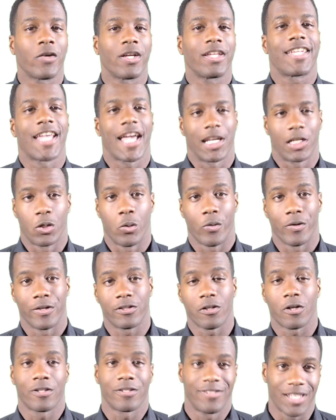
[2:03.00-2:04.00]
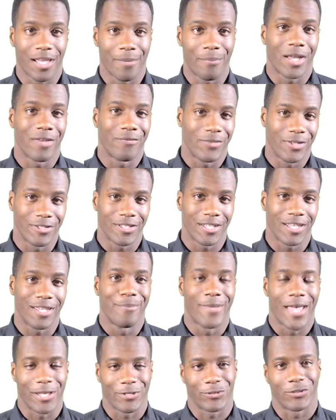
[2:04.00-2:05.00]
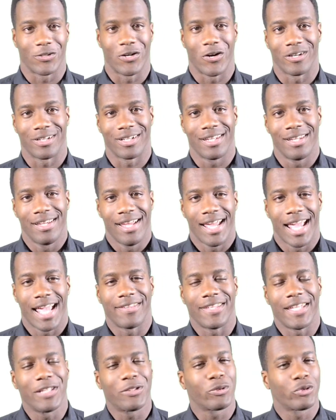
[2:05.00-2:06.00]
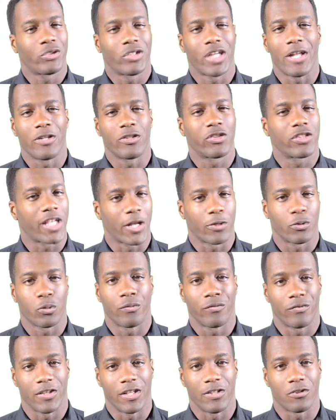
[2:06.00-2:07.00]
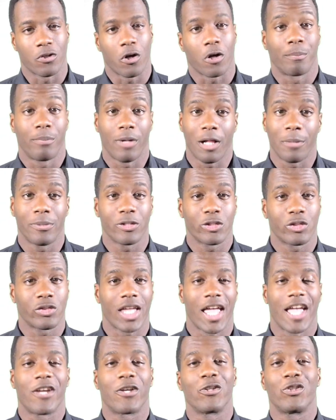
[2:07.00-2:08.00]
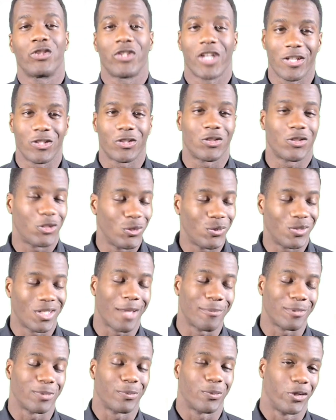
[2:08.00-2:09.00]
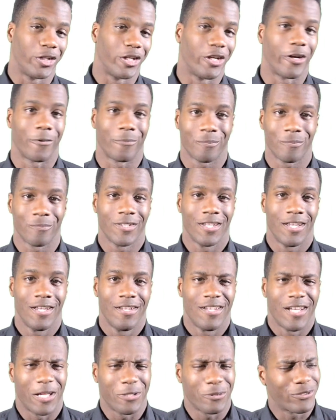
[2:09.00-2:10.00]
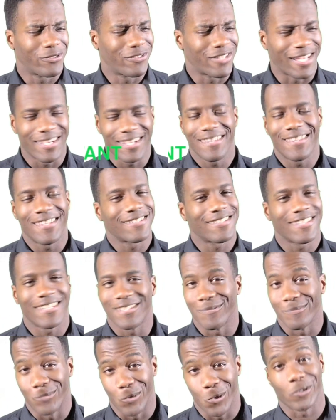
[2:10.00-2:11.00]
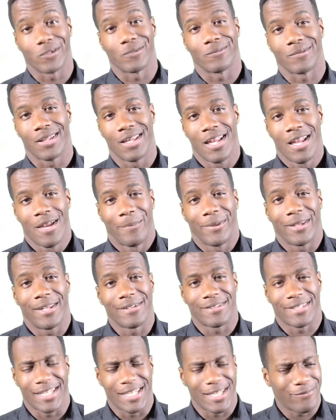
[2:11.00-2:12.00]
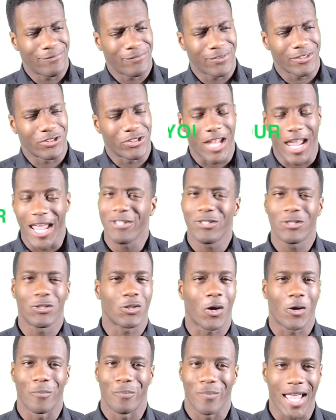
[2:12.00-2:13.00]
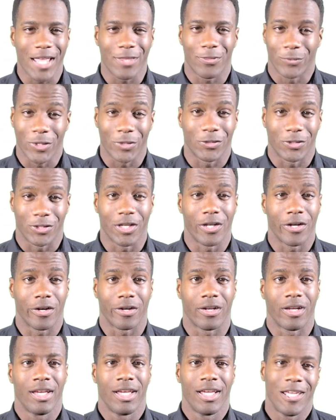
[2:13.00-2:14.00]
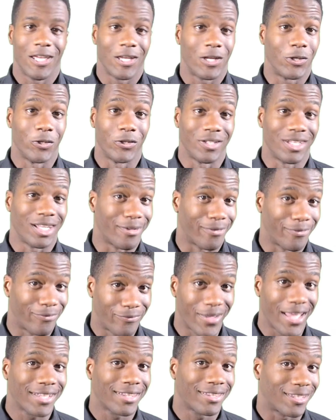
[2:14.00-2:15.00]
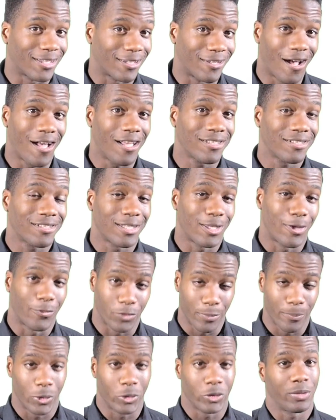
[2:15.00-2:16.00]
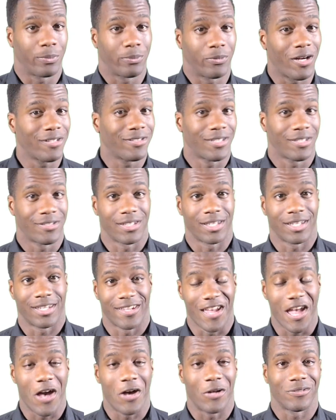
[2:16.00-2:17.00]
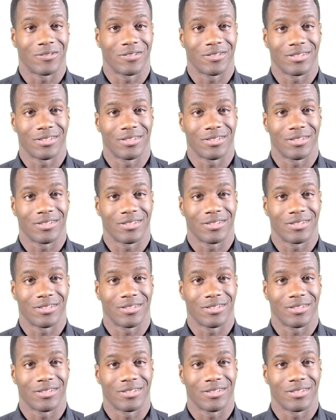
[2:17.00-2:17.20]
rate categories are set by Visa and MasterCard, and the interchange schedule fees are published and could change 2 times per year. Understanding this is important because if changes are made throughout the year, it could affect the cost of your merchant processing account.